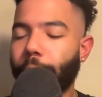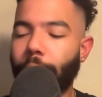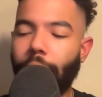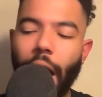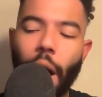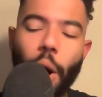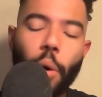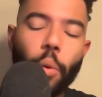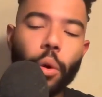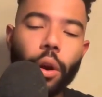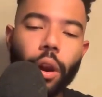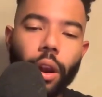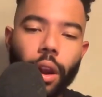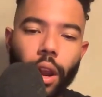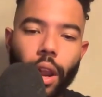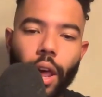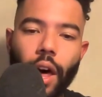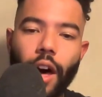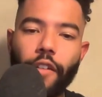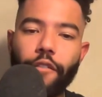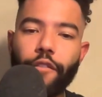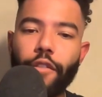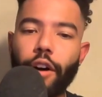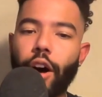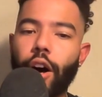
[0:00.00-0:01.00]
I would
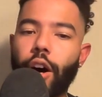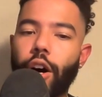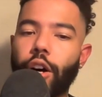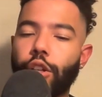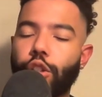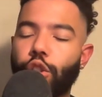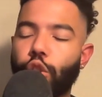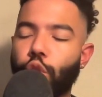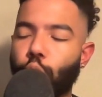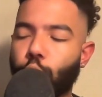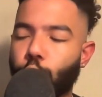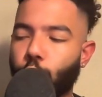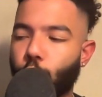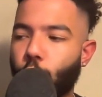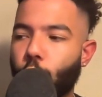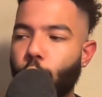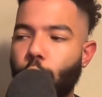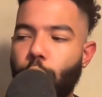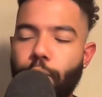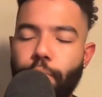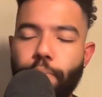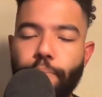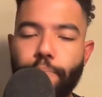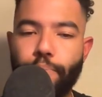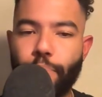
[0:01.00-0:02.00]
love a
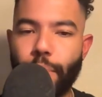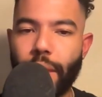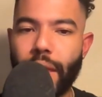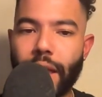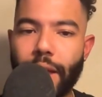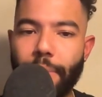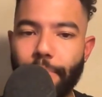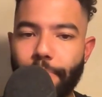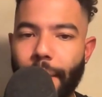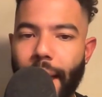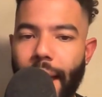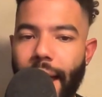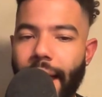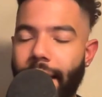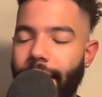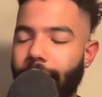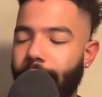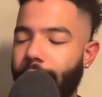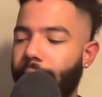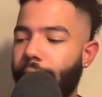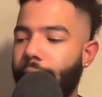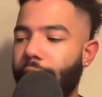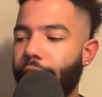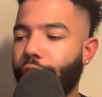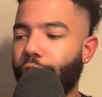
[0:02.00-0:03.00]
true big bat
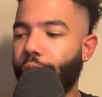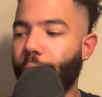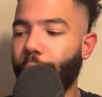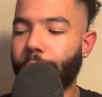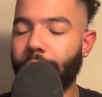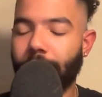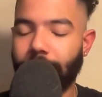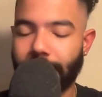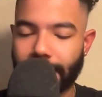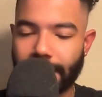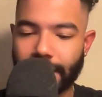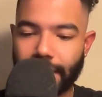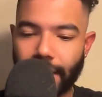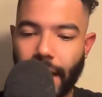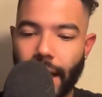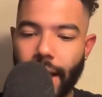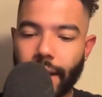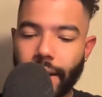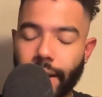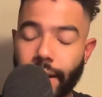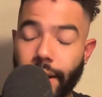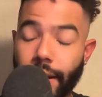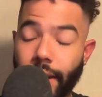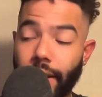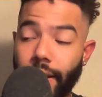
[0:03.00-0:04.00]
to be
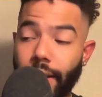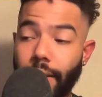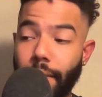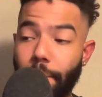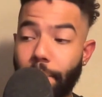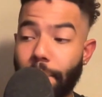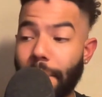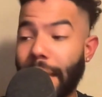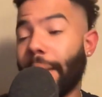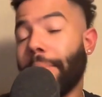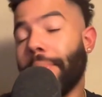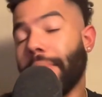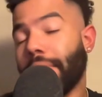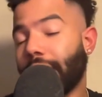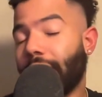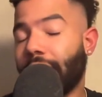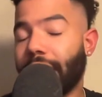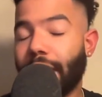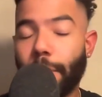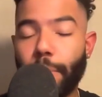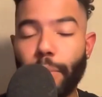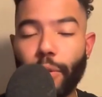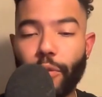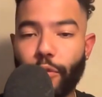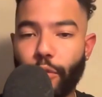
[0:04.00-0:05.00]
slotted in, maybe in that
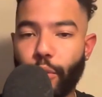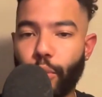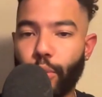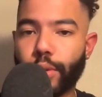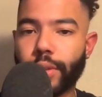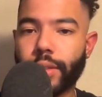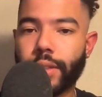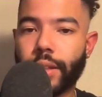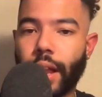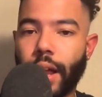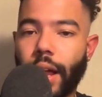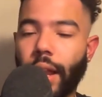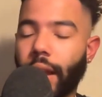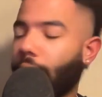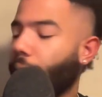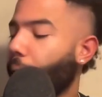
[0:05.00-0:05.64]
number four slot.